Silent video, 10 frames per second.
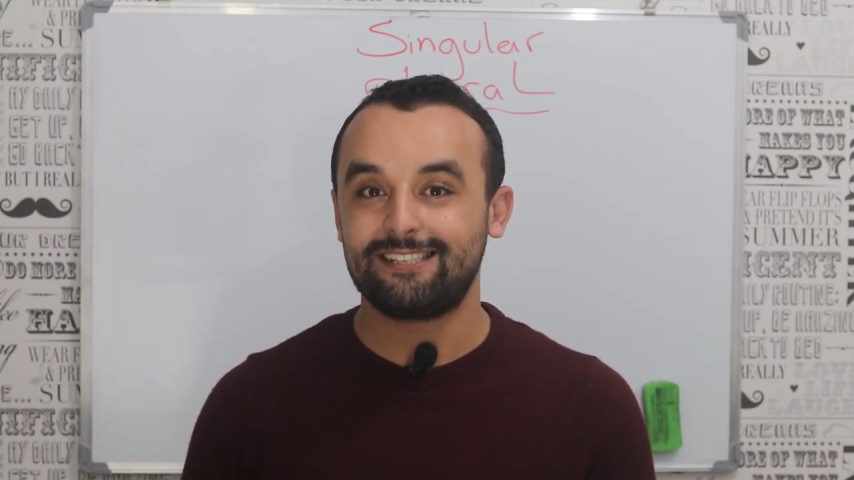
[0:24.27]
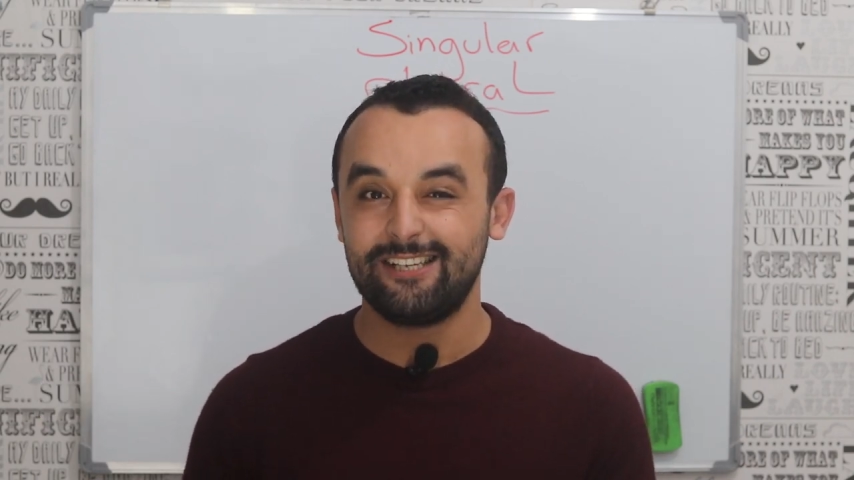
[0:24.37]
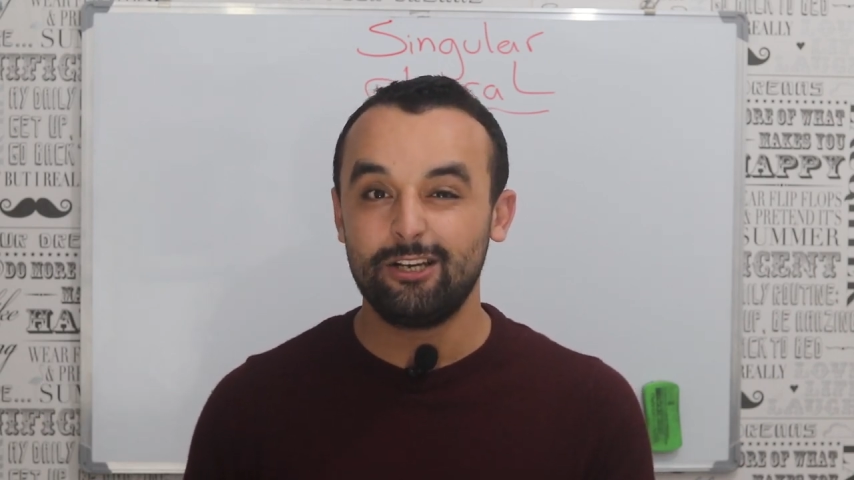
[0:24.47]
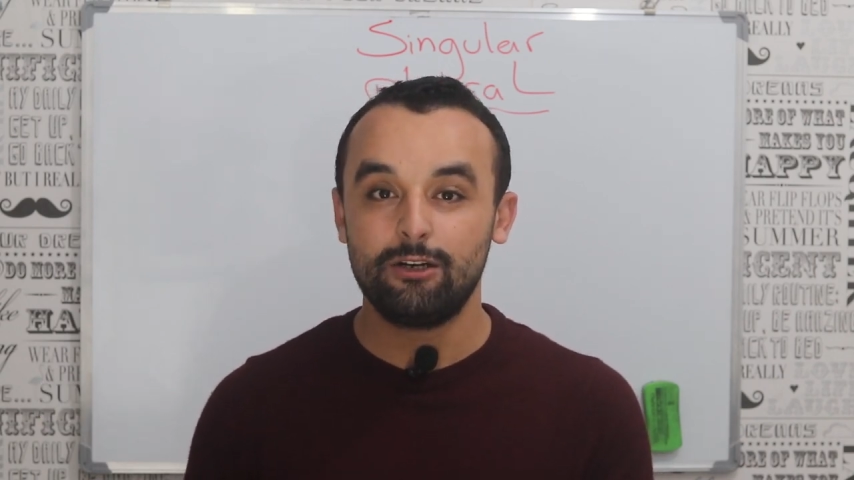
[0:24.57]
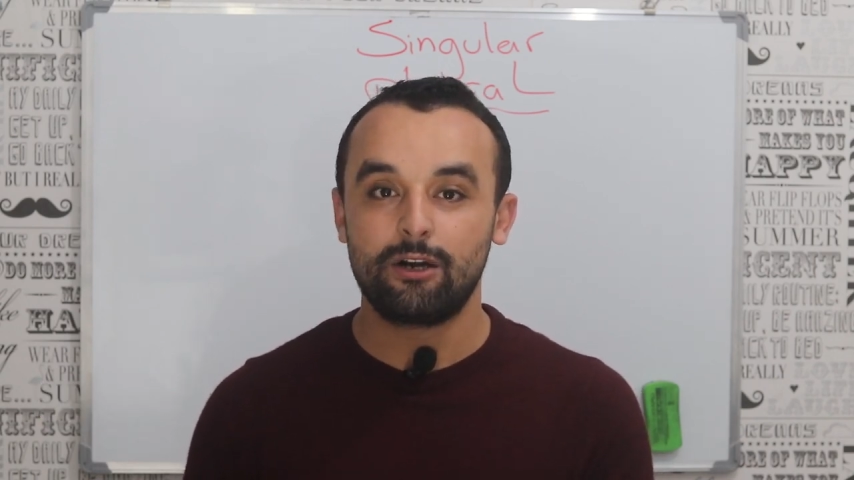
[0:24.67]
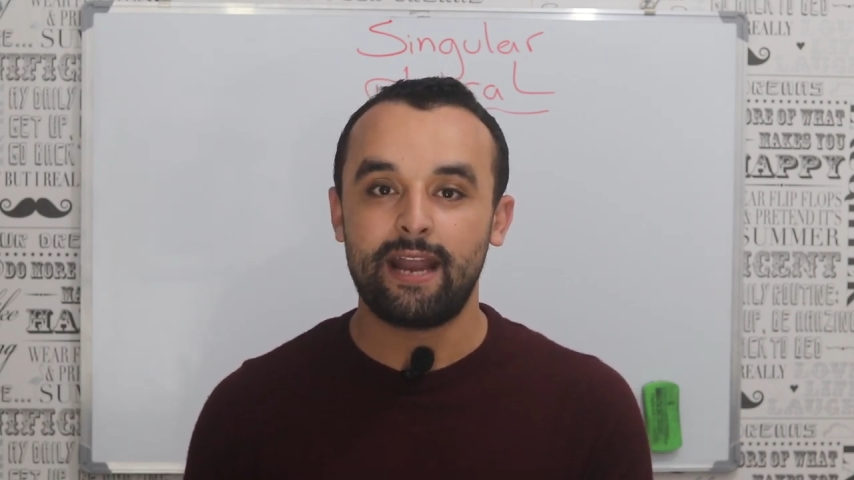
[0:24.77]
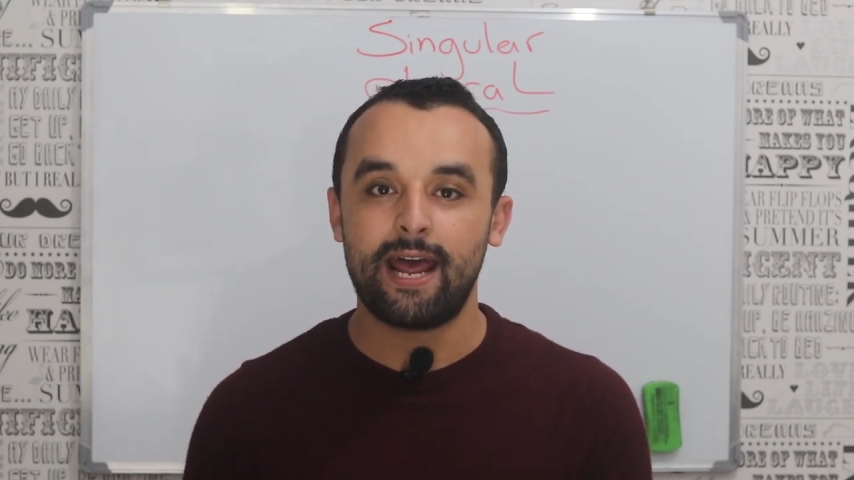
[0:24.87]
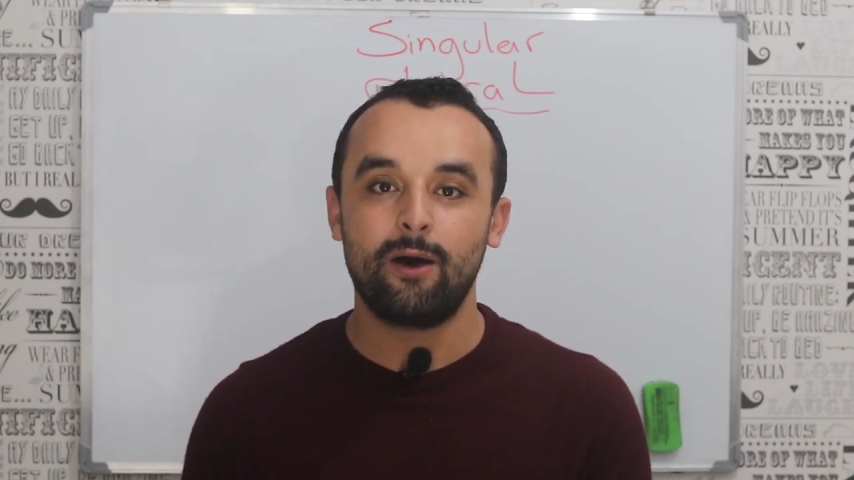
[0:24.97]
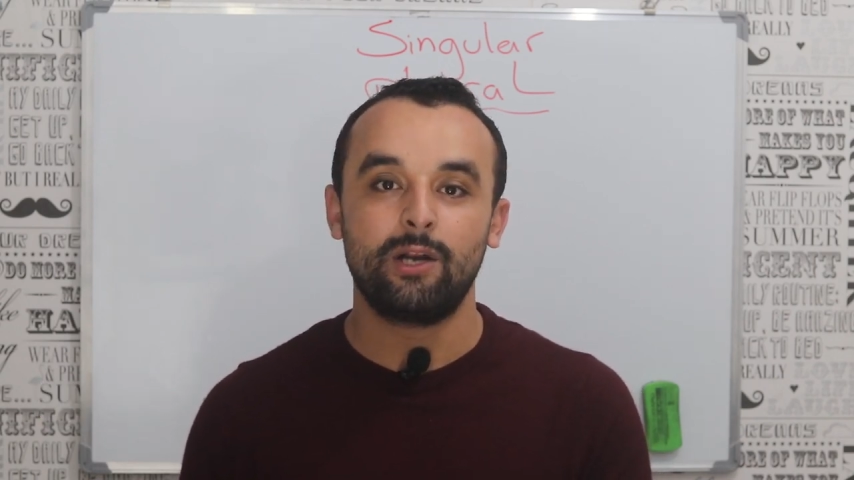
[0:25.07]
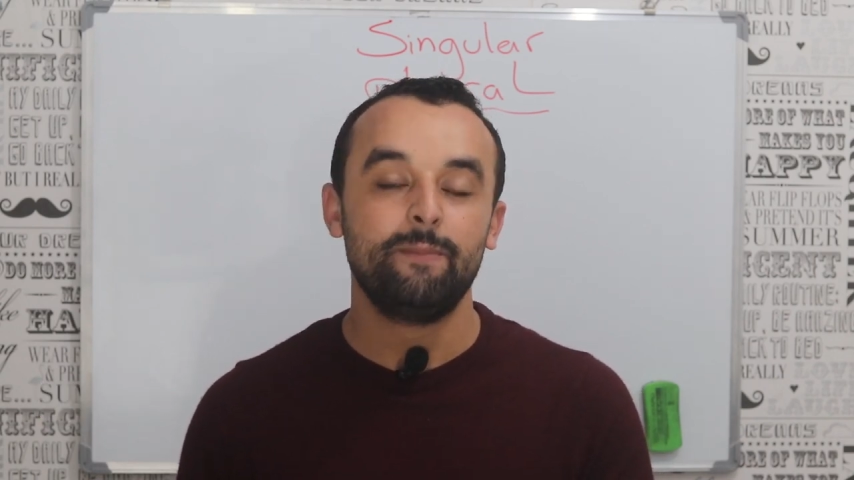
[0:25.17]
a singular
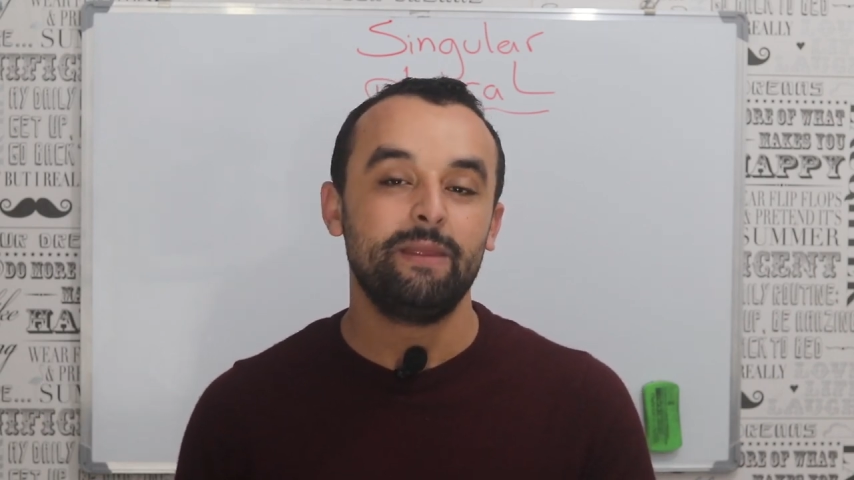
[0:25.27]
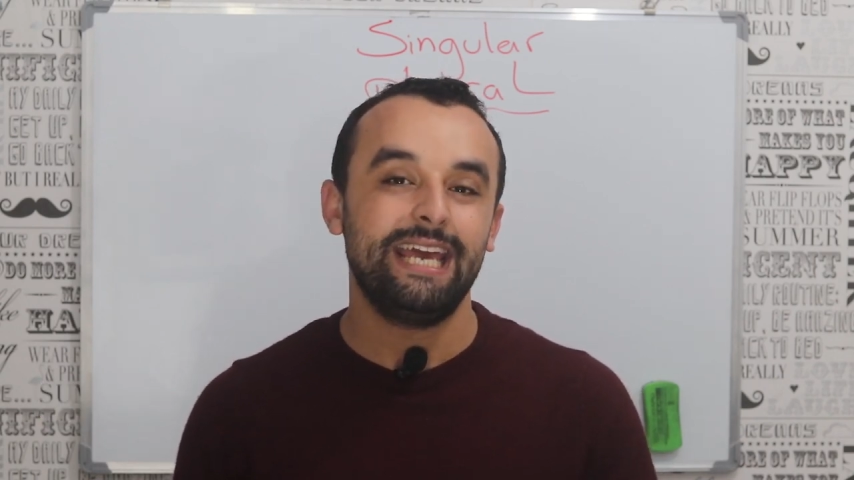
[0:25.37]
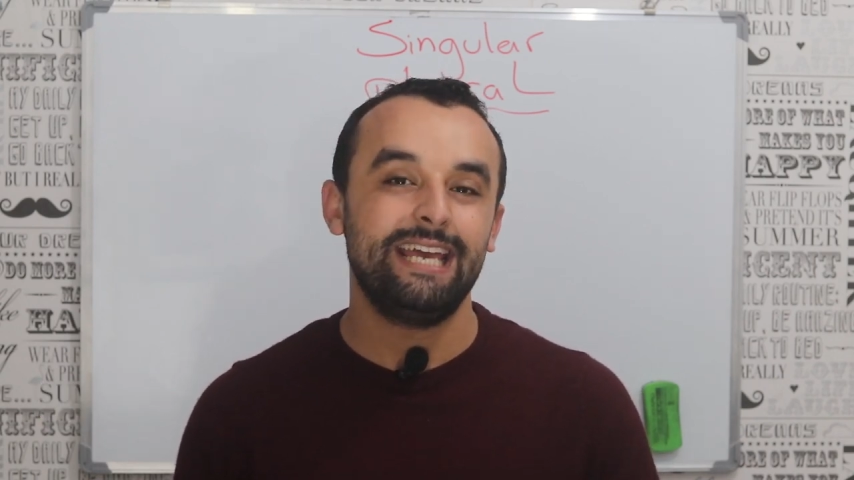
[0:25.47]
noun